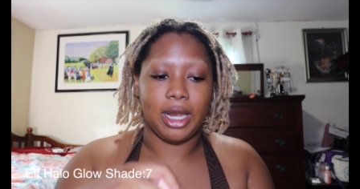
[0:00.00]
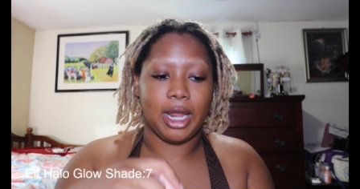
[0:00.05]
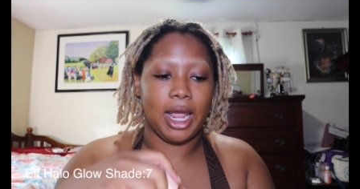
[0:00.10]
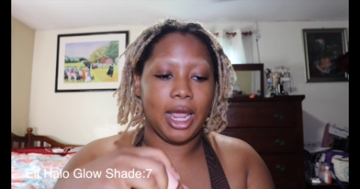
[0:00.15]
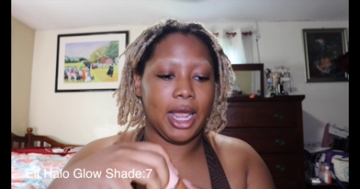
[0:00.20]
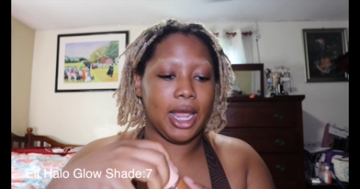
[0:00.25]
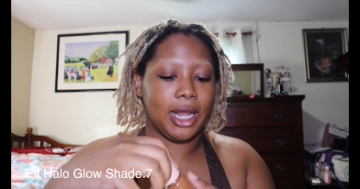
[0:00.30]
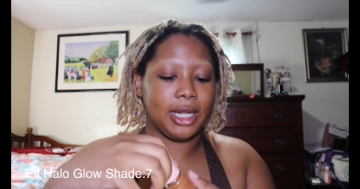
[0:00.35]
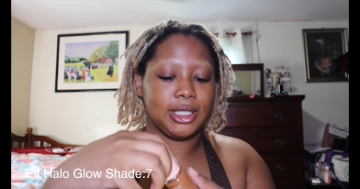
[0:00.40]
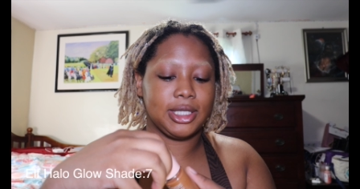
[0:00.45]

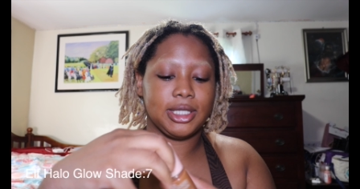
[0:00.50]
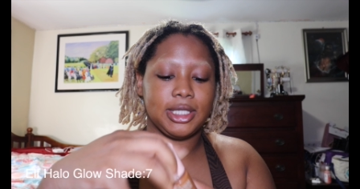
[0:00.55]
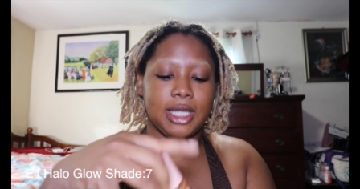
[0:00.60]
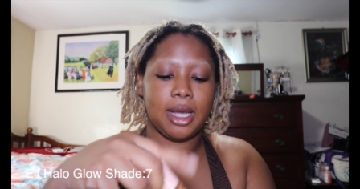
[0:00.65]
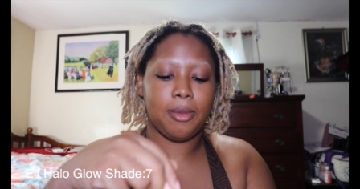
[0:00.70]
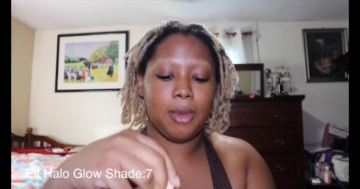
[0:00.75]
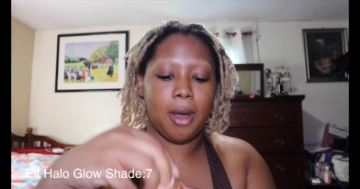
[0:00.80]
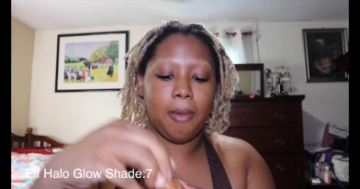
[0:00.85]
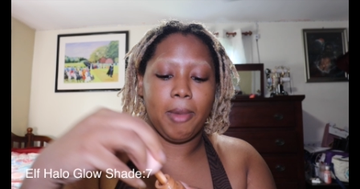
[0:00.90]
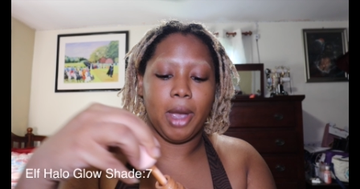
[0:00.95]
and since
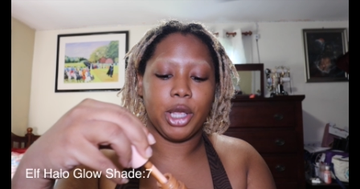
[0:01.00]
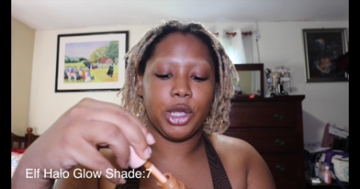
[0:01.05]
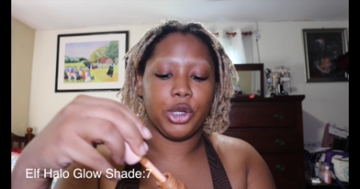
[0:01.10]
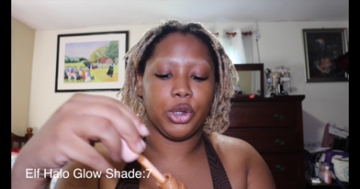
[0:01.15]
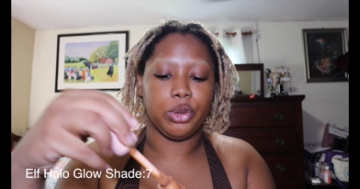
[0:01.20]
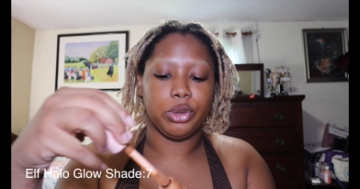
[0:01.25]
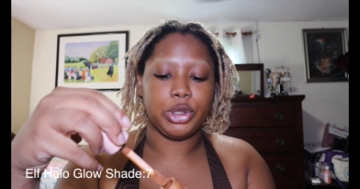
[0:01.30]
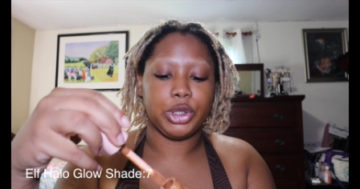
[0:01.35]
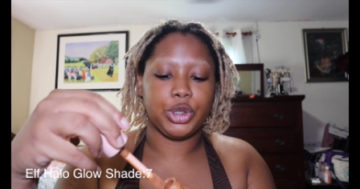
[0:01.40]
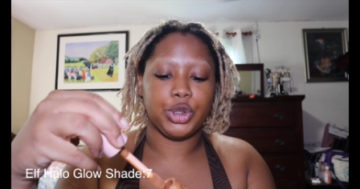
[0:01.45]
I'm on my
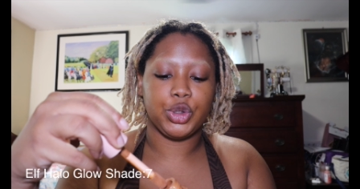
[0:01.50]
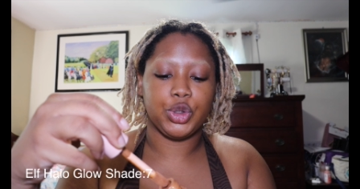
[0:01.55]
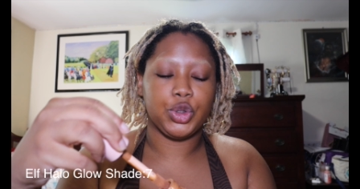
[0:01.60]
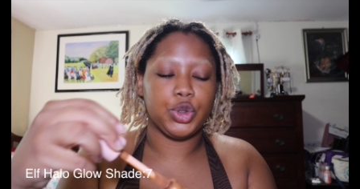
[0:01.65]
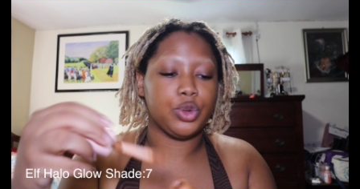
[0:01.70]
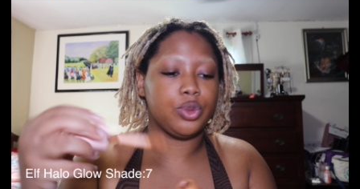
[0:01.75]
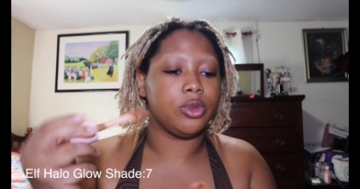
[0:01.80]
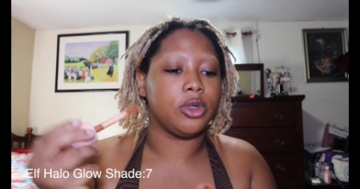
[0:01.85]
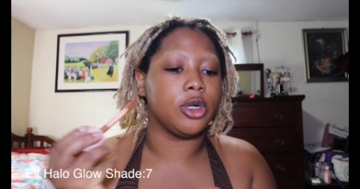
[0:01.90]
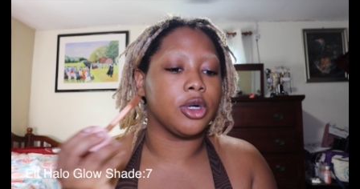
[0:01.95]

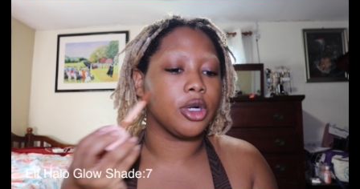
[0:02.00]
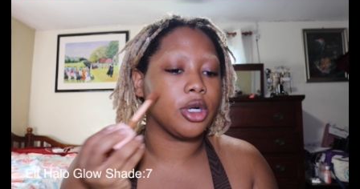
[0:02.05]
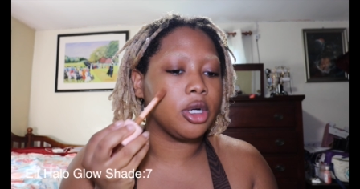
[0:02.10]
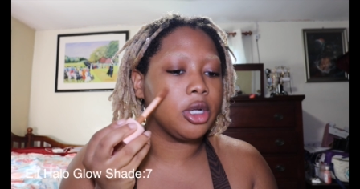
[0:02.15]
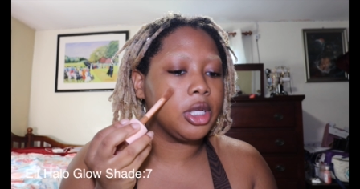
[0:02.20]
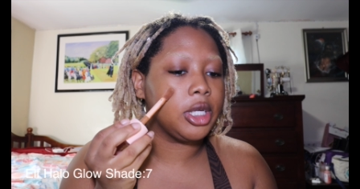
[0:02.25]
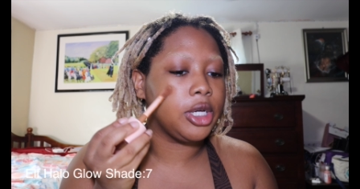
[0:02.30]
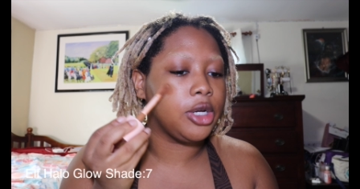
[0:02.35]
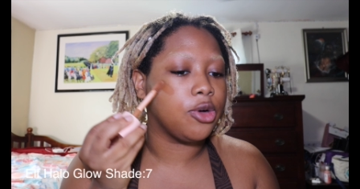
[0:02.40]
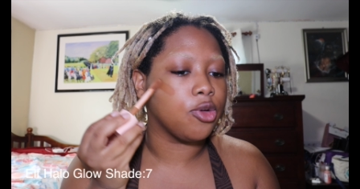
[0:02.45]
YouTube
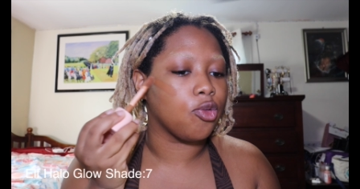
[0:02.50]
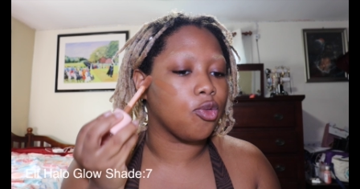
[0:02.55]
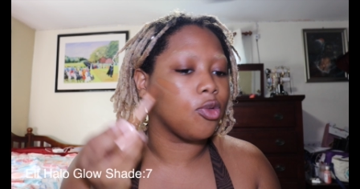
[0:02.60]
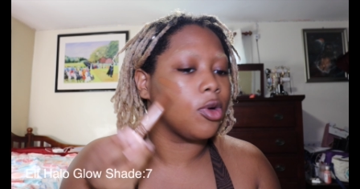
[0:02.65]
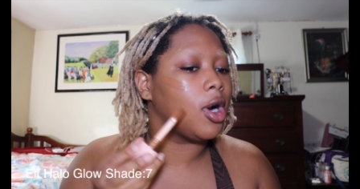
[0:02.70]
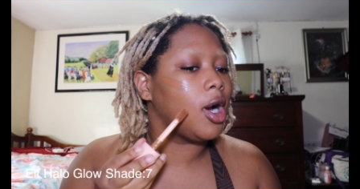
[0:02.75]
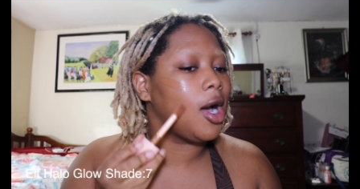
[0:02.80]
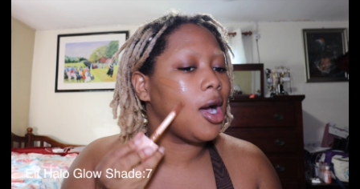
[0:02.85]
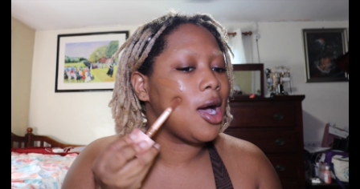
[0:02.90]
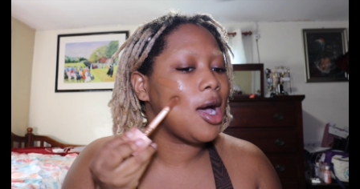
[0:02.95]
girly
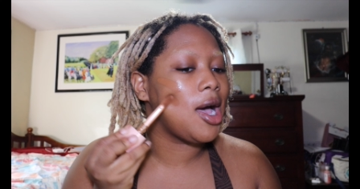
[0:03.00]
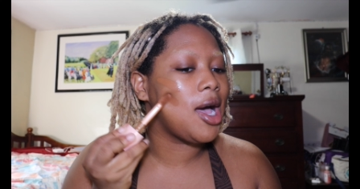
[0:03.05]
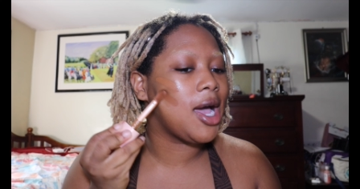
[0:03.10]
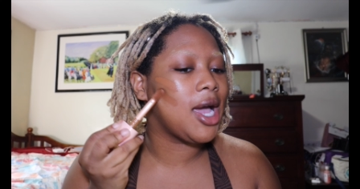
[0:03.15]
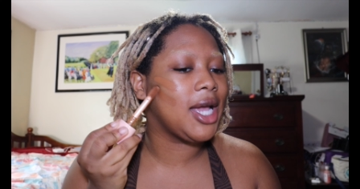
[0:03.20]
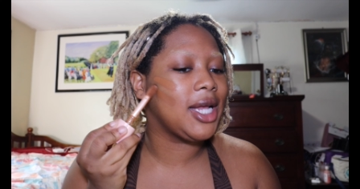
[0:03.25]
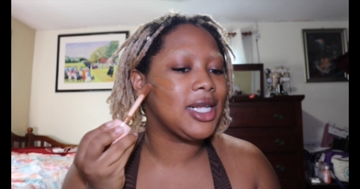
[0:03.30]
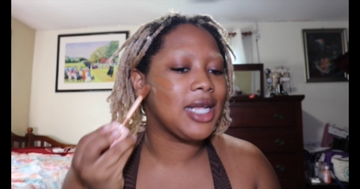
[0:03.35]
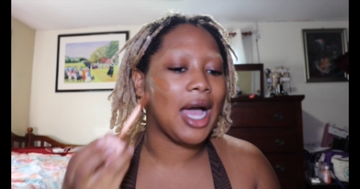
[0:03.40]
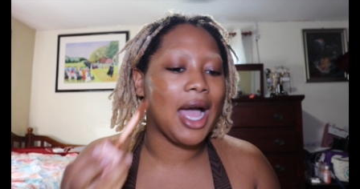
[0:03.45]

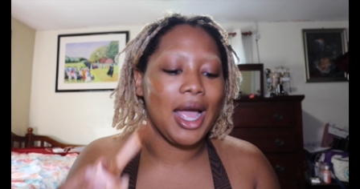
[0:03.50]
grind,